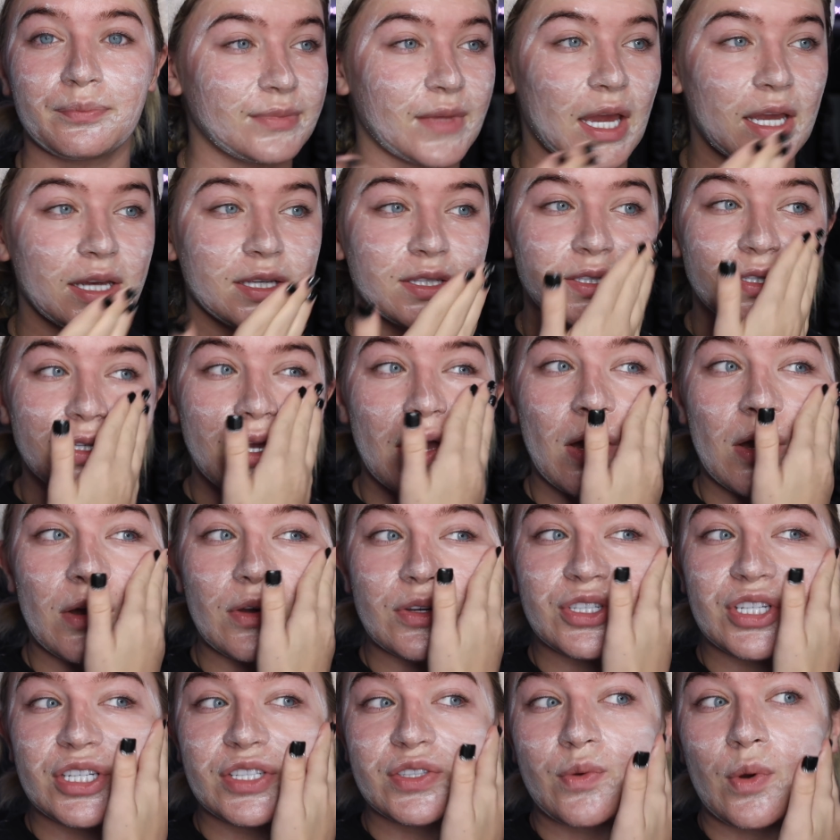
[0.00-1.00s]
Nice.
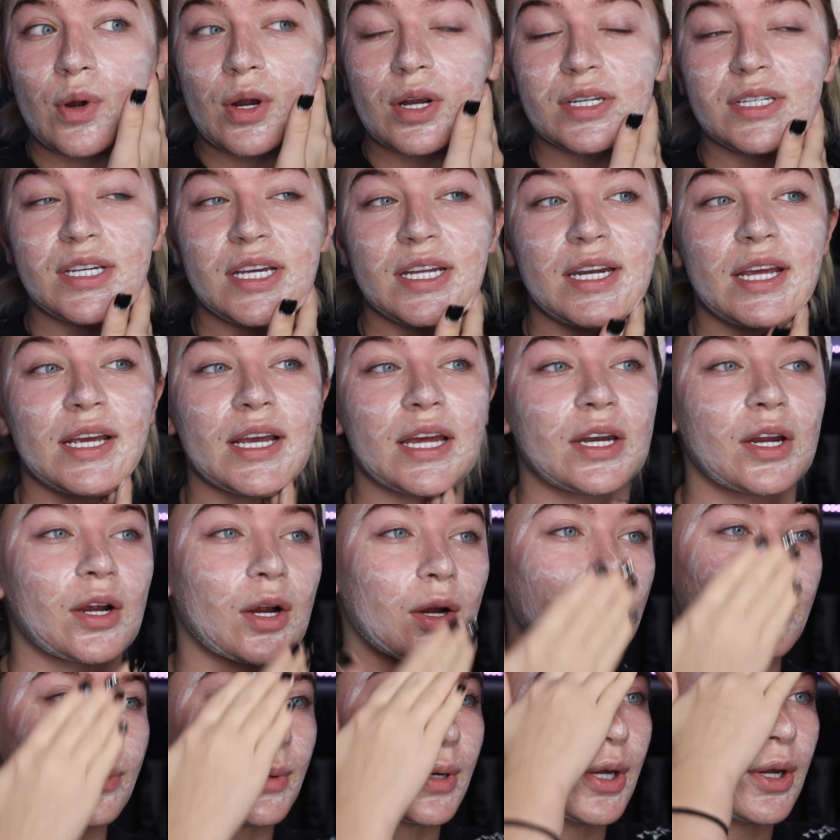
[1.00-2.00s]
So she's quarantining in
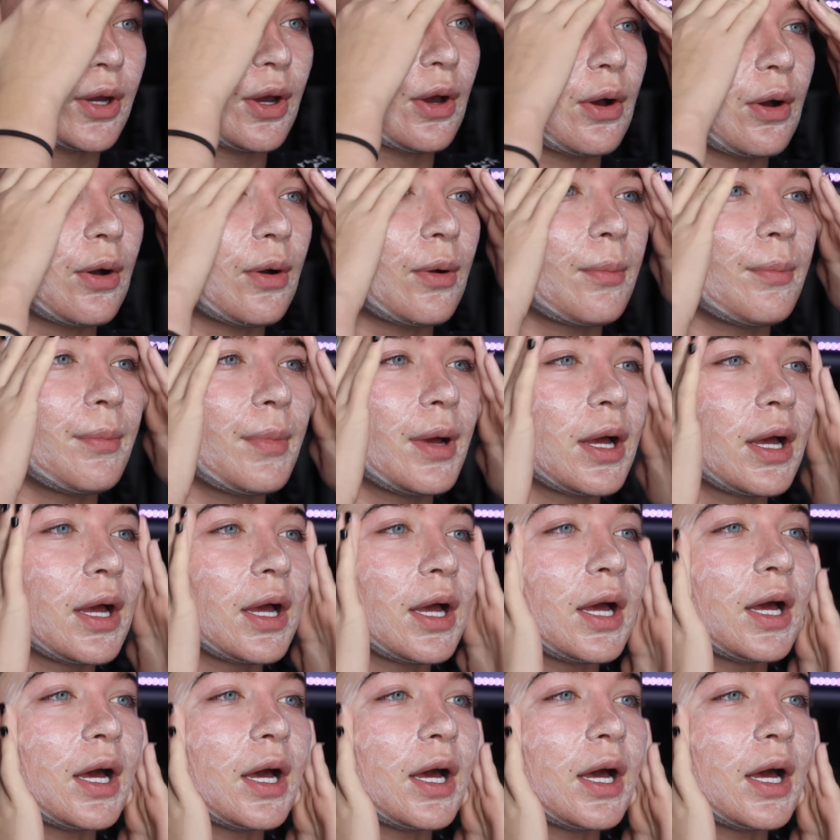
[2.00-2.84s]
her room.